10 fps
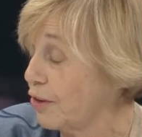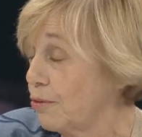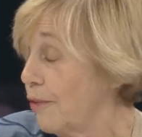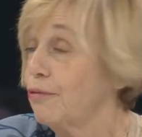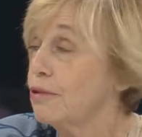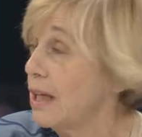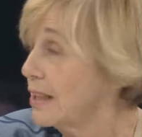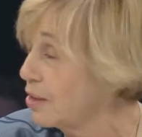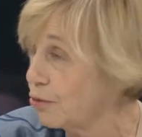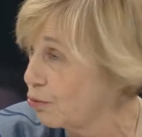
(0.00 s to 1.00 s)
investment,
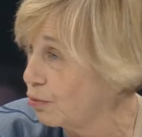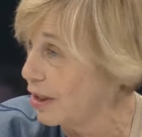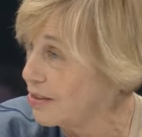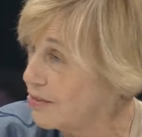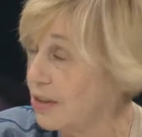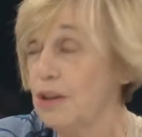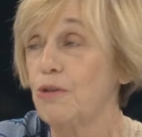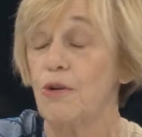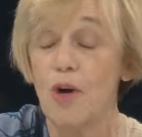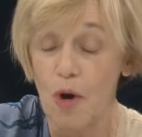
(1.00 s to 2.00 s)
and
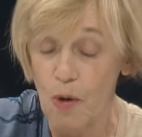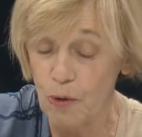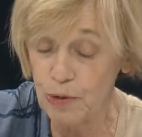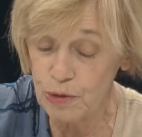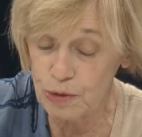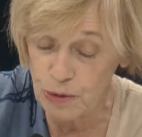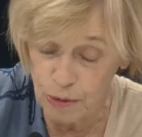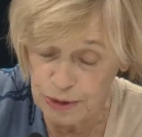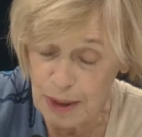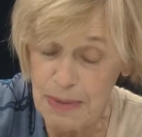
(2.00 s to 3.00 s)
internationalization, we must
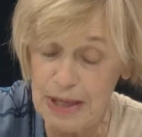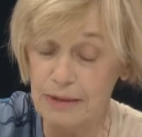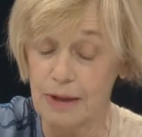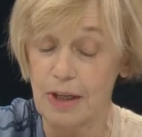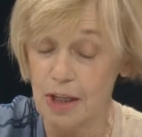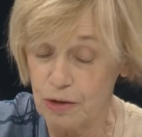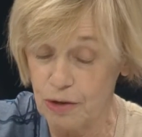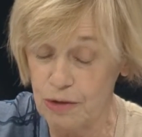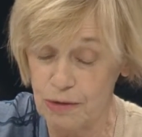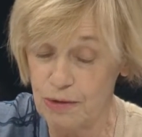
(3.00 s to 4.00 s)
be very frugal
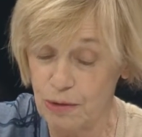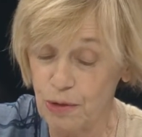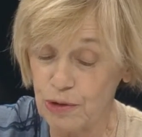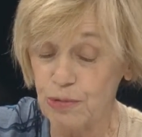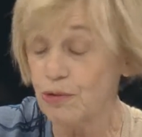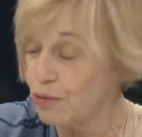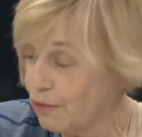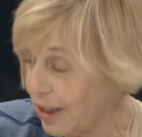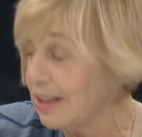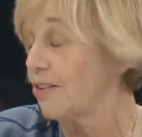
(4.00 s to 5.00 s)
in every other
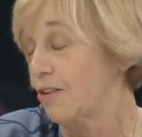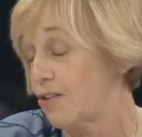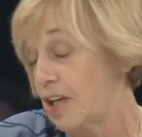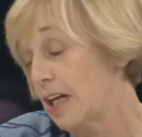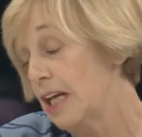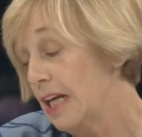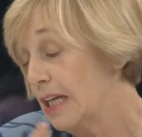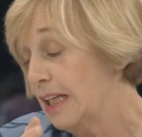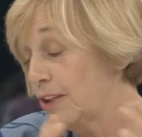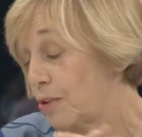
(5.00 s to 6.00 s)
area.
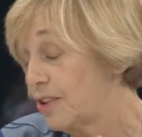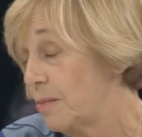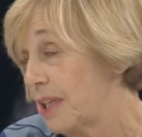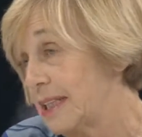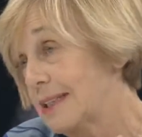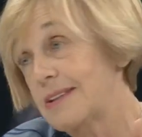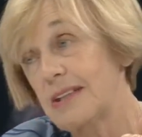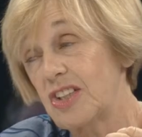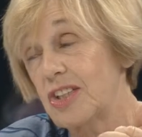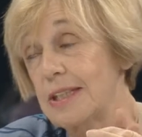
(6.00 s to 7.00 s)
So our
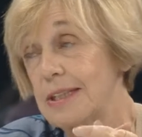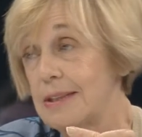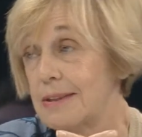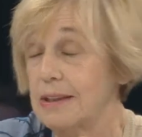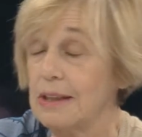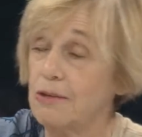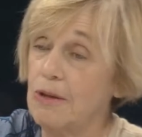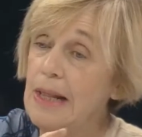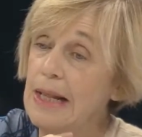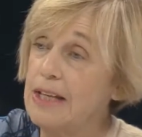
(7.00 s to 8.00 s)
resources must be
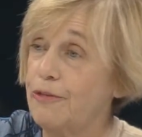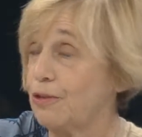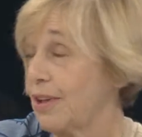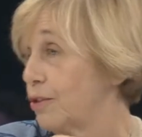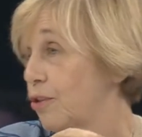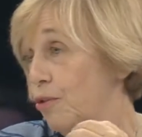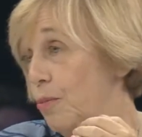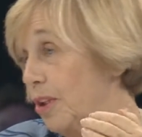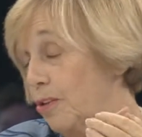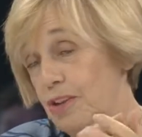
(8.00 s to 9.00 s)
concentrated on what is
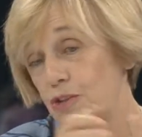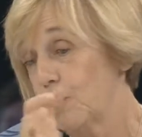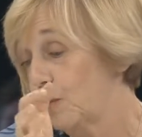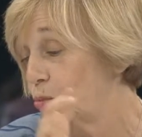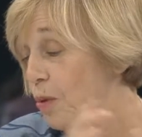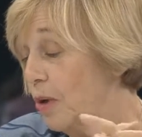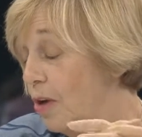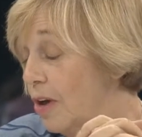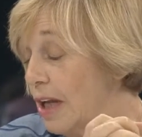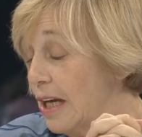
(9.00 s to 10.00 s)
essential. And then the
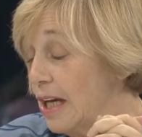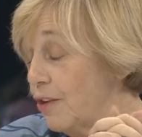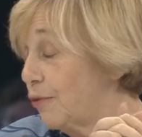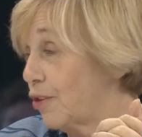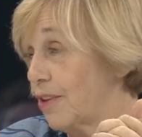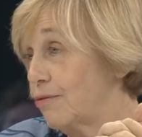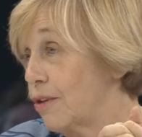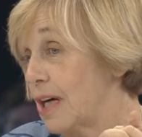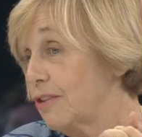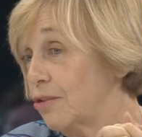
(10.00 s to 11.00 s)
third quality is
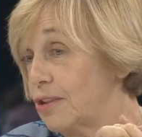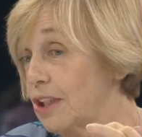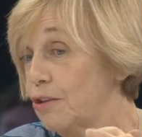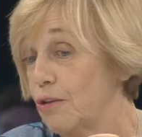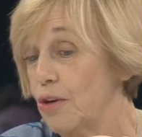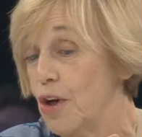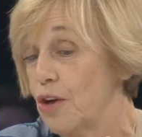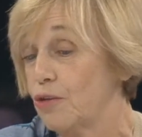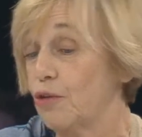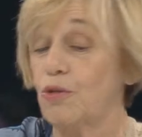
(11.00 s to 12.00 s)
agility. We must be able
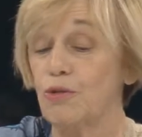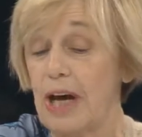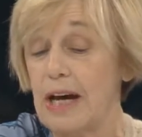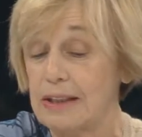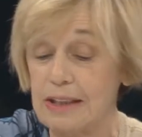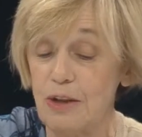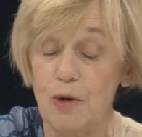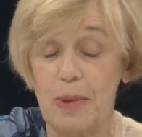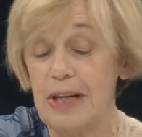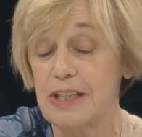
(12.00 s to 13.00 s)
to challenge
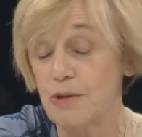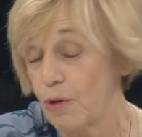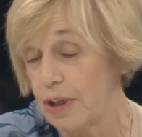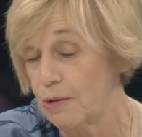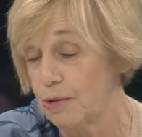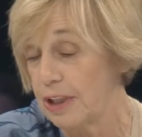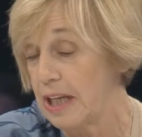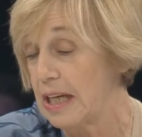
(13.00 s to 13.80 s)
ourselves at all times